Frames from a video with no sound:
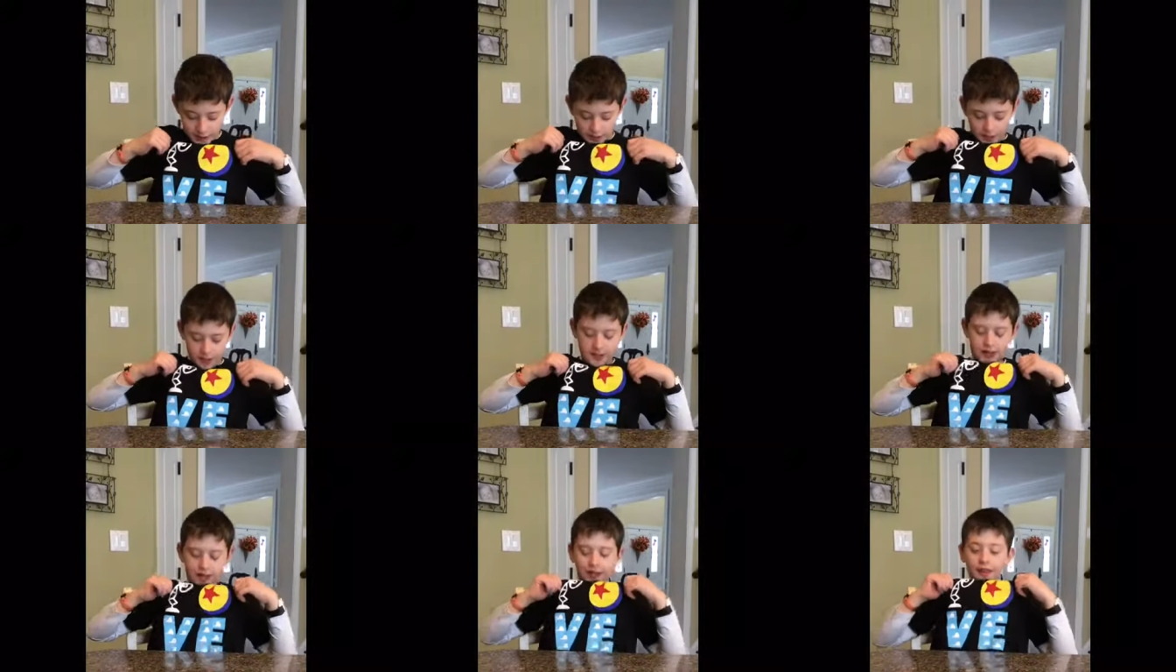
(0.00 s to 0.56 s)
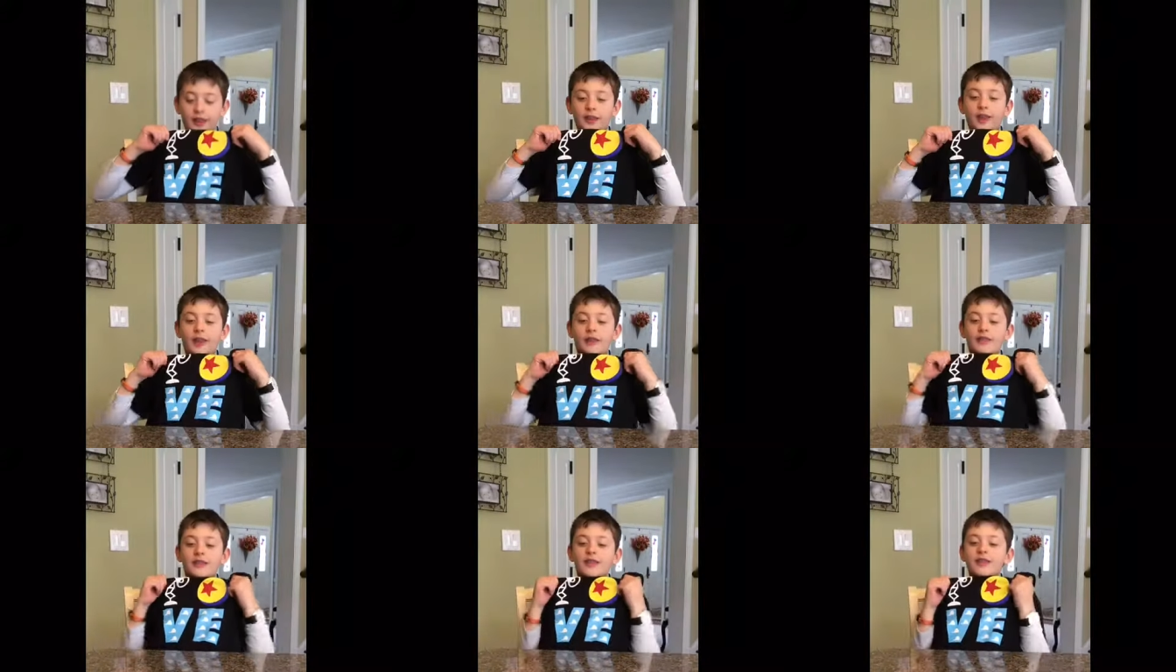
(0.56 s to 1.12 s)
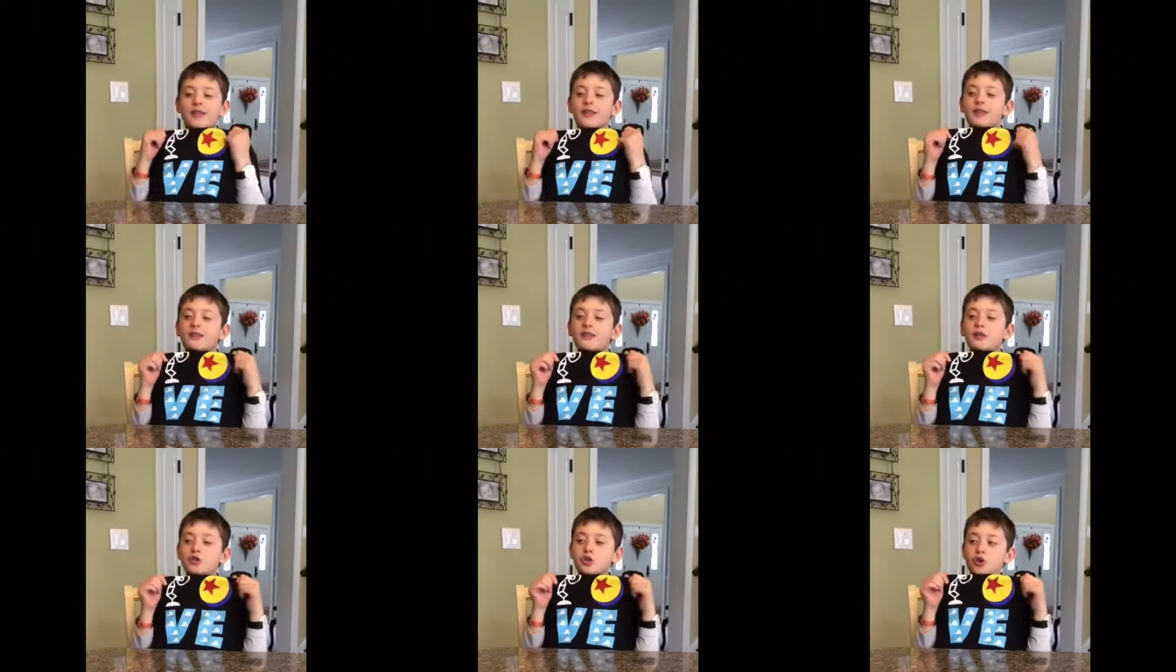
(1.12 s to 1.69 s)
This is
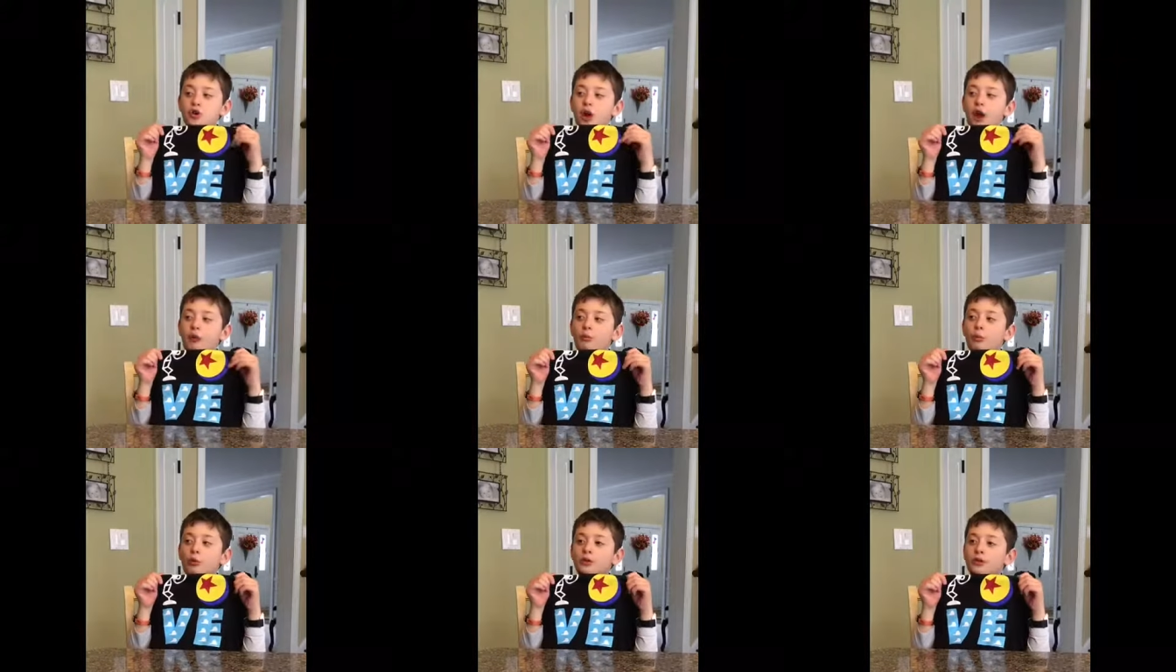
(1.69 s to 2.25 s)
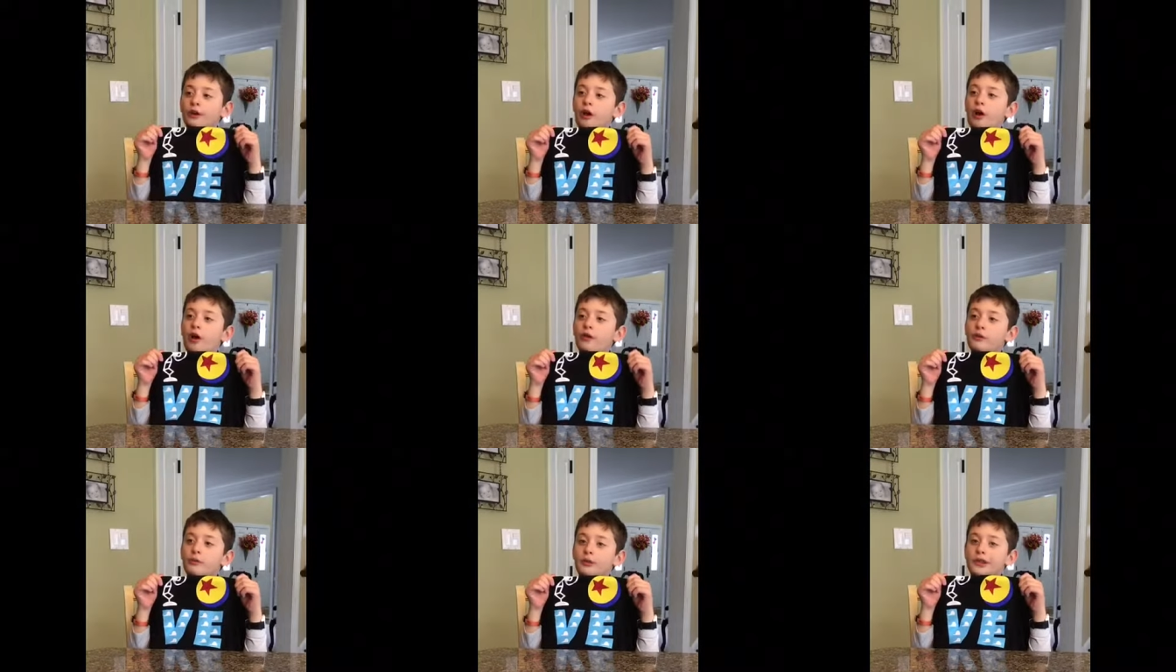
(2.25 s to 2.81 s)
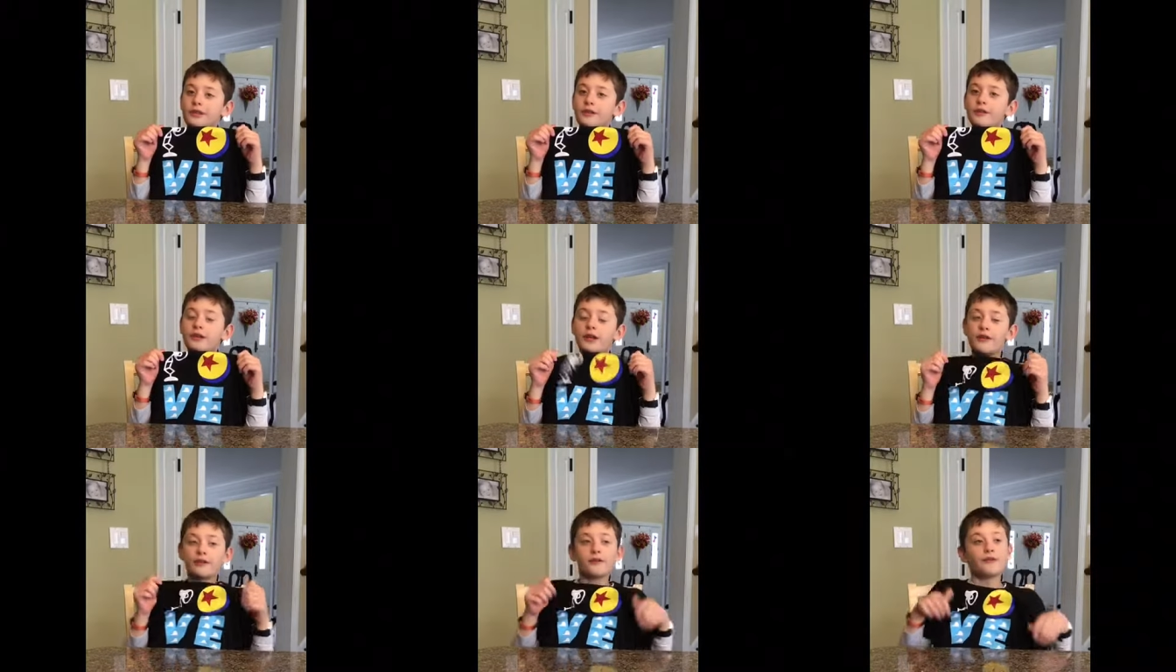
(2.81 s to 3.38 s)
the shirt I wore to Hollywood
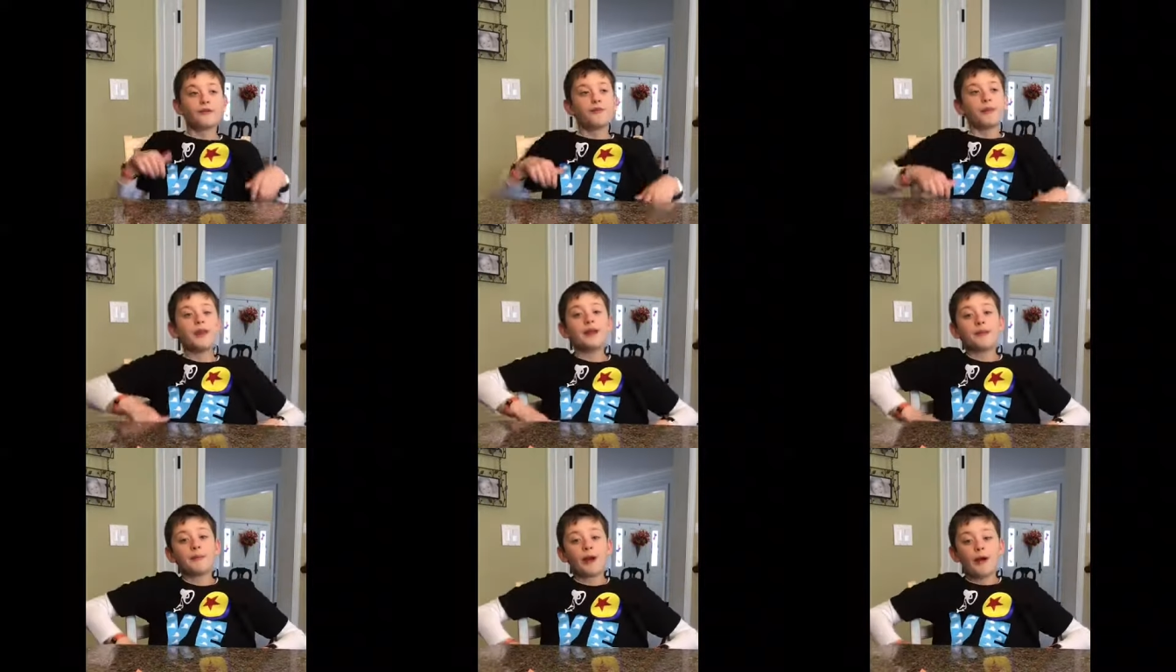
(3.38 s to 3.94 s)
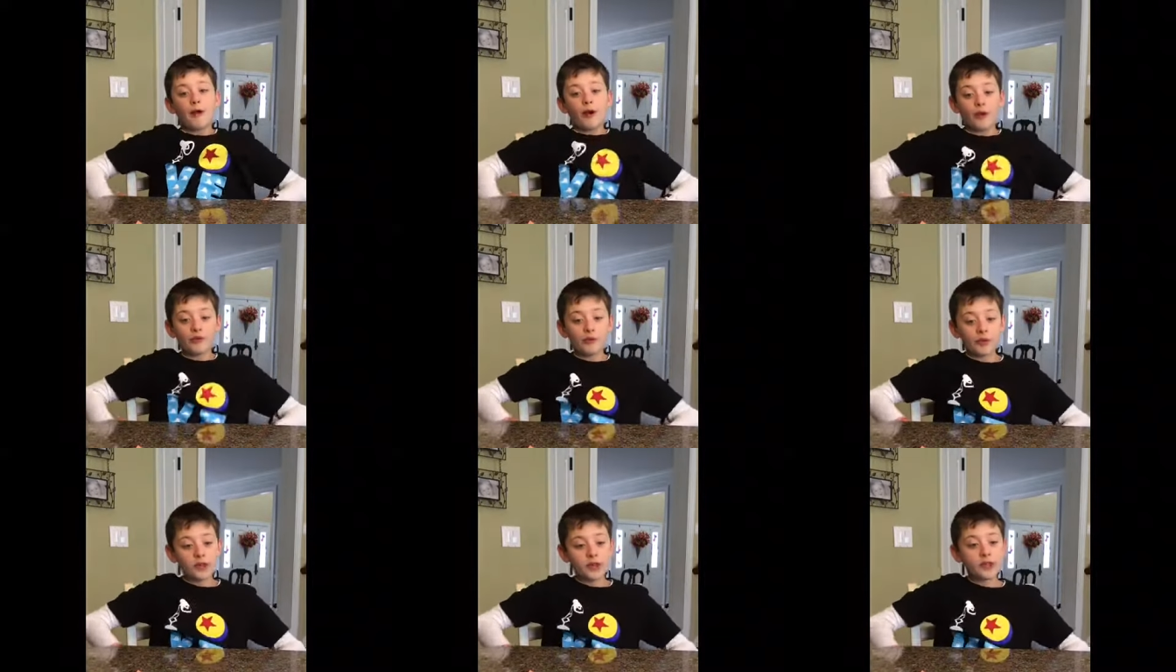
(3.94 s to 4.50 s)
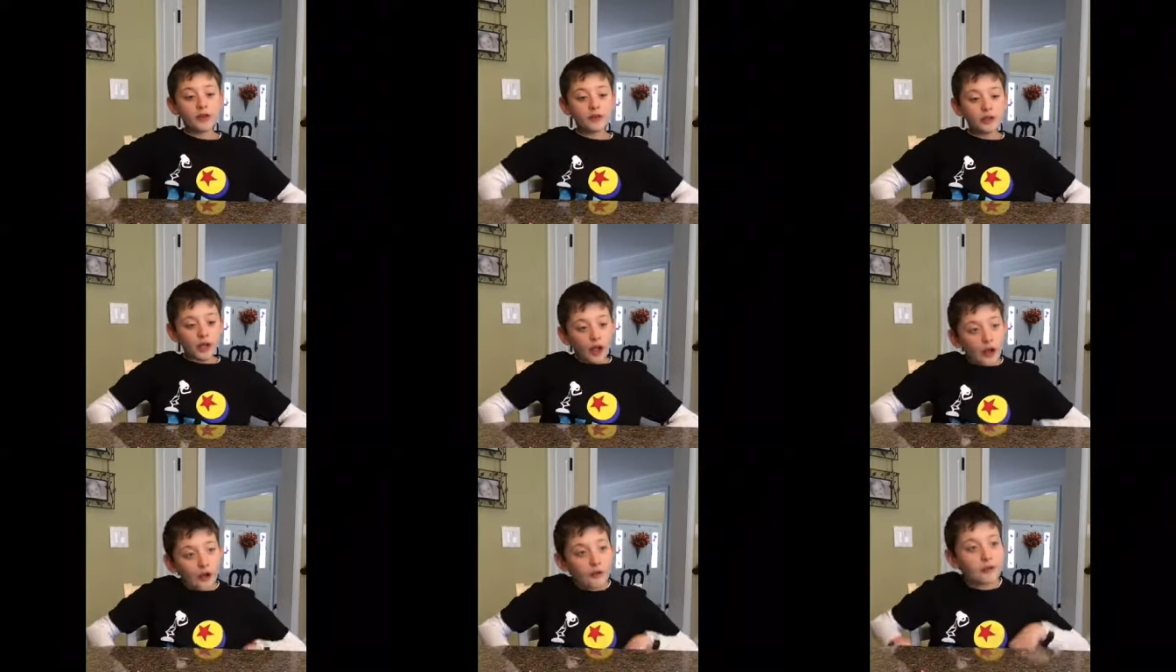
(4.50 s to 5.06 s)
Studios. And speaking about Hollywood
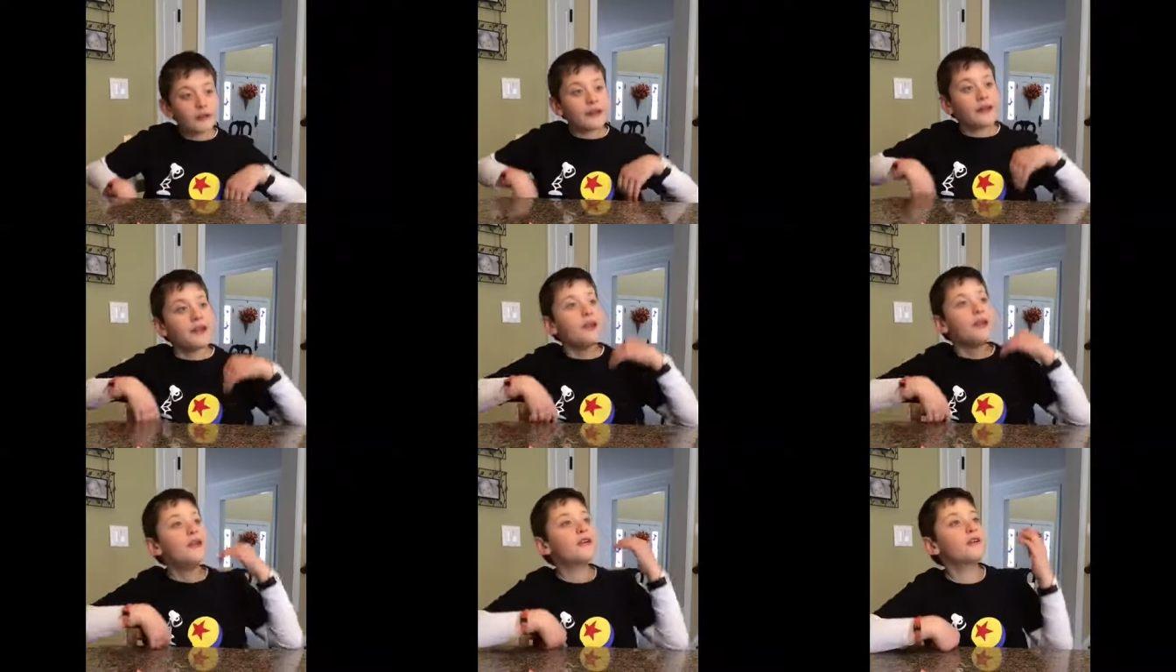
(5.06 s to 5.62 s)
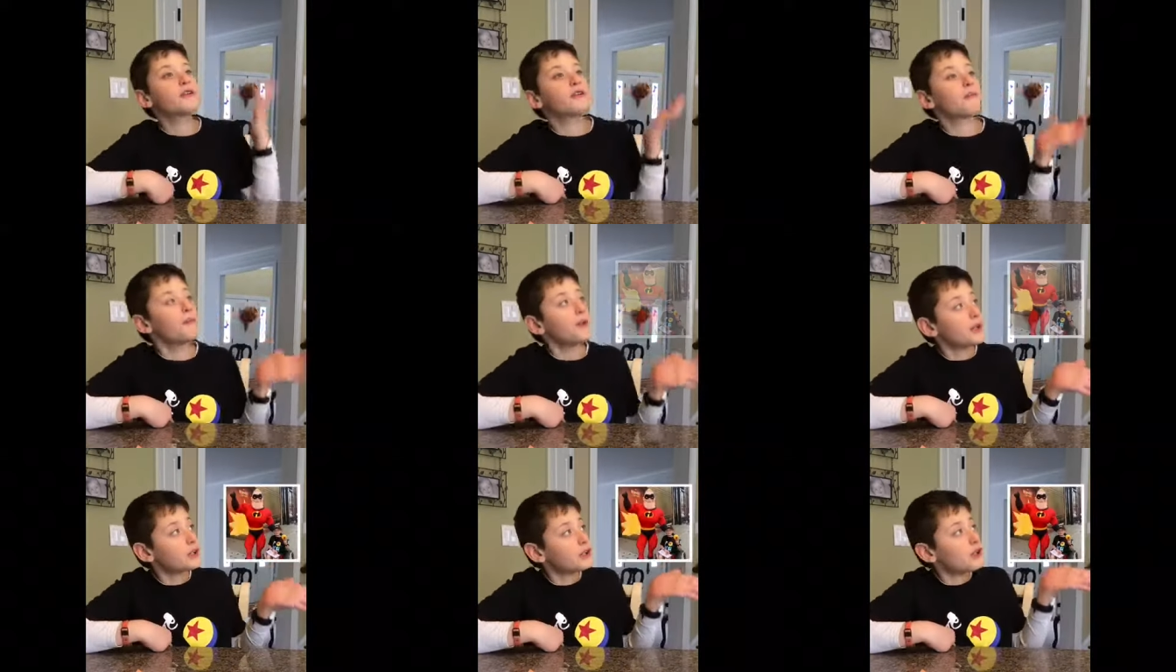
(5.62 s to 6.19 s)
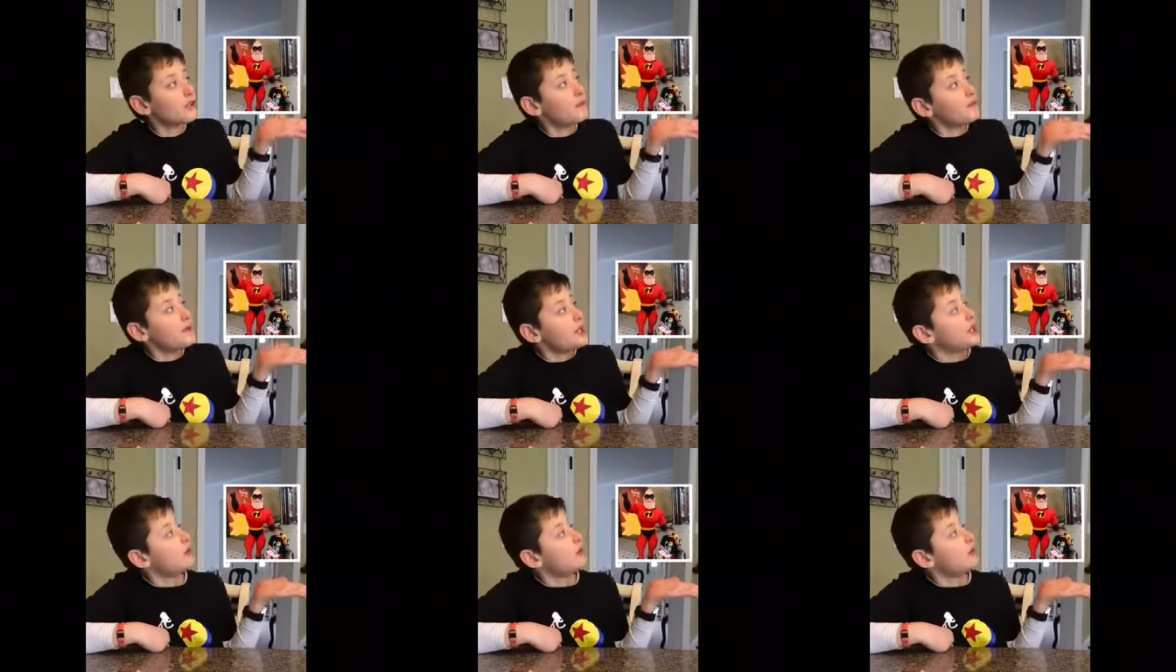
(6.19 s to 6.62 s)
Studios, here's a picture of me